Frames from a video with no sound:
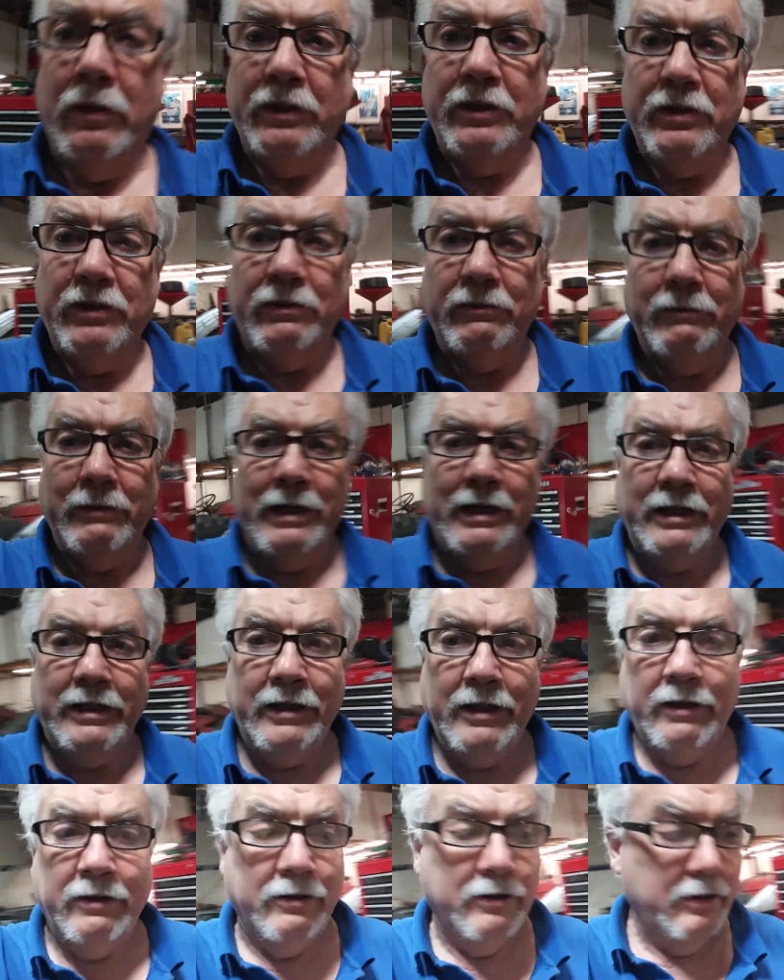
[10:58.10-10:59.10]
into the
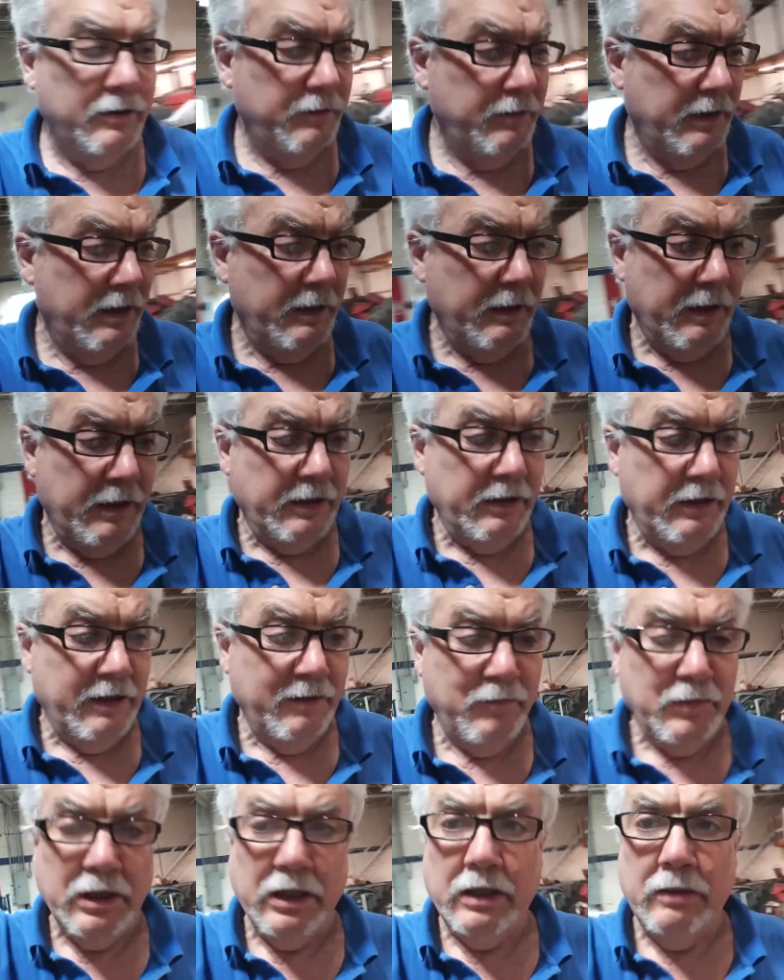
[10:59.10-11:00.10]
radiator and give
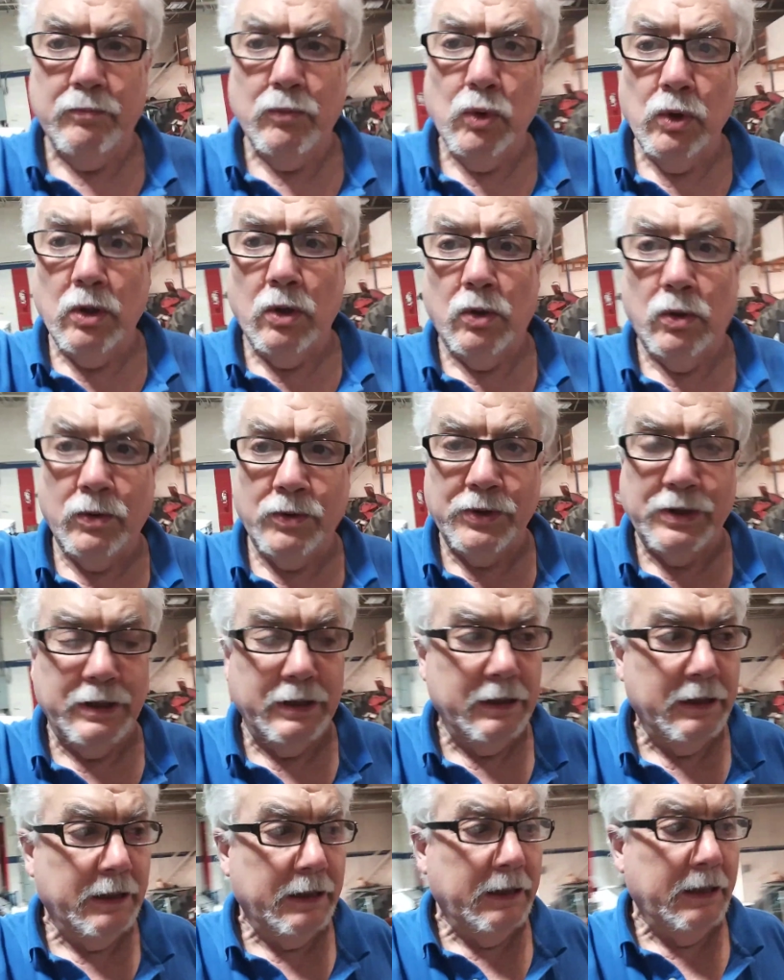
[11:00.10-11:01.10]
me more holes.
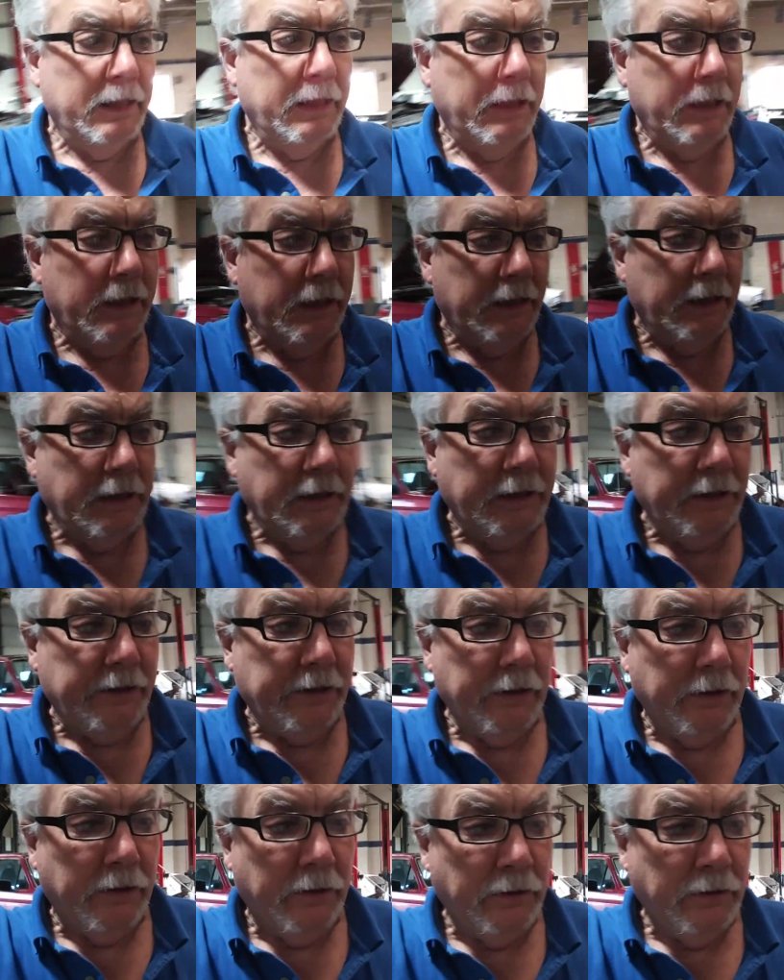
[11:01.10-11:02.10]

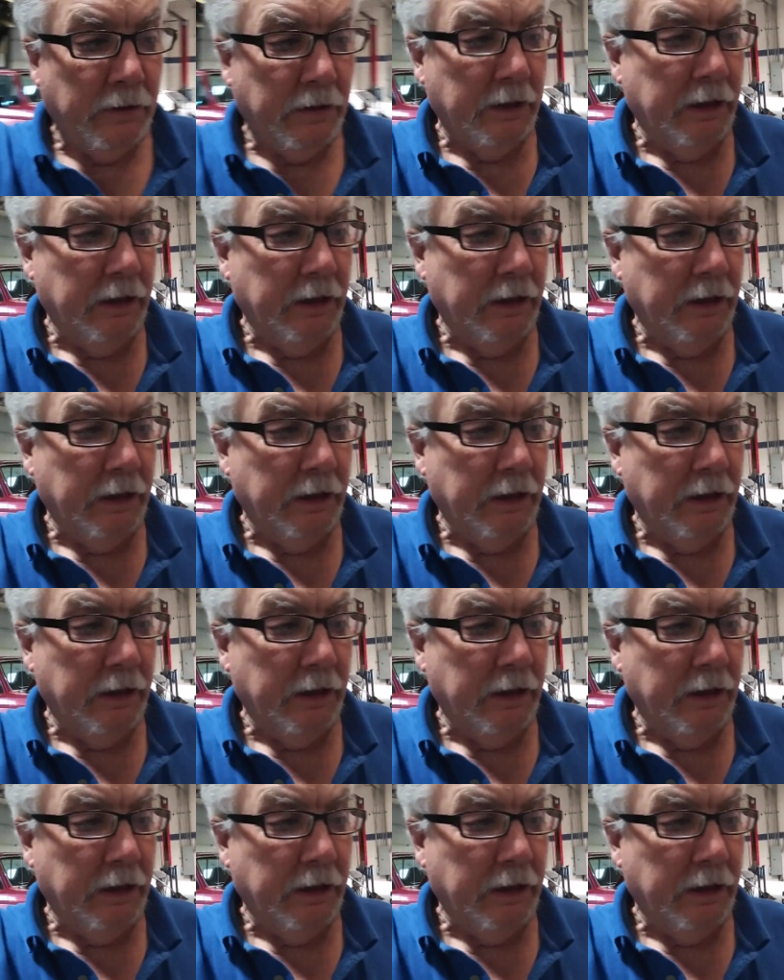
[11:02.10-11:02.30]
So,